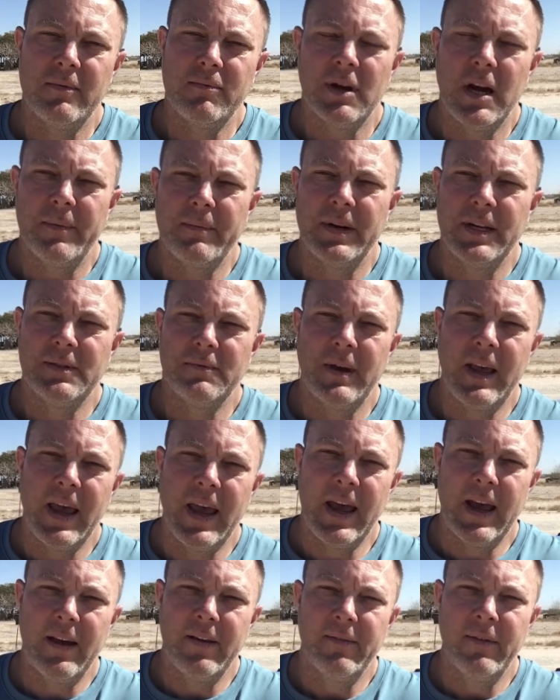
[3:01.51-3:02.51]
properties we
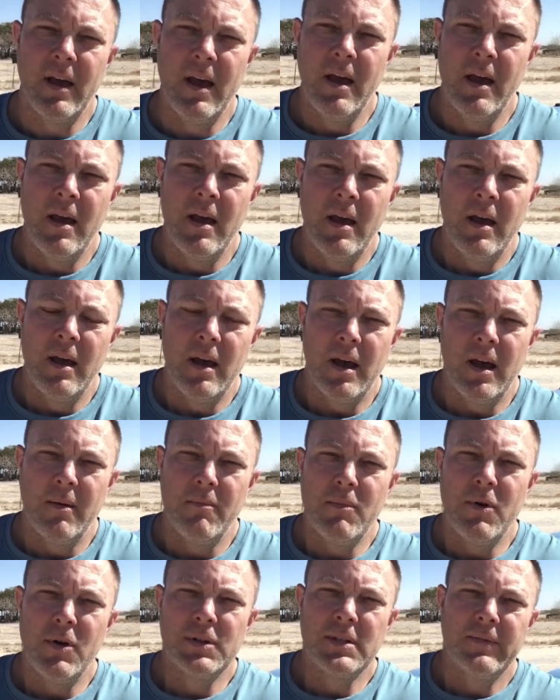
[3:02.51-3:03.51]
have.
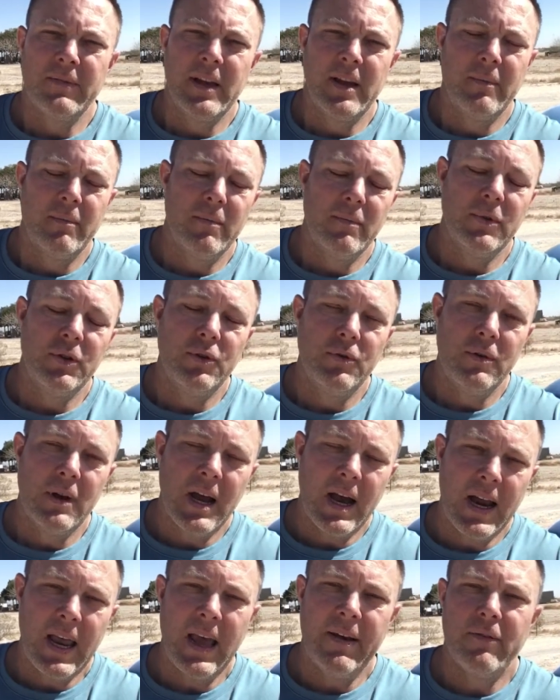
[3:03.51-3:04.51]
Most of them do
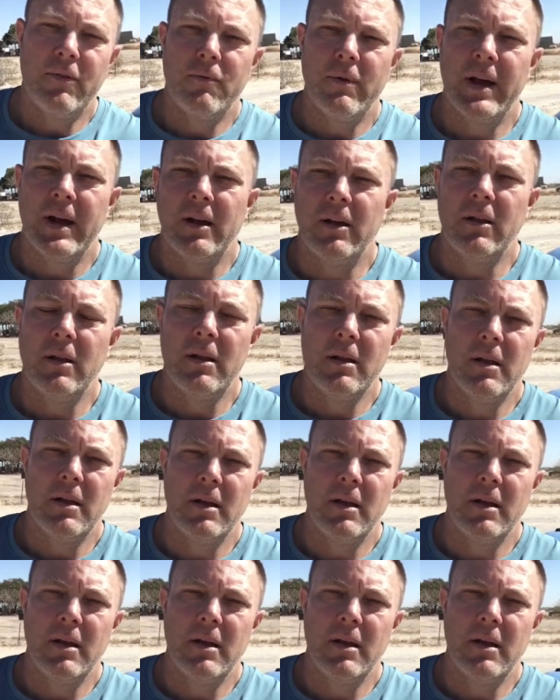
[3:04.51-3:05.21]
not have a well,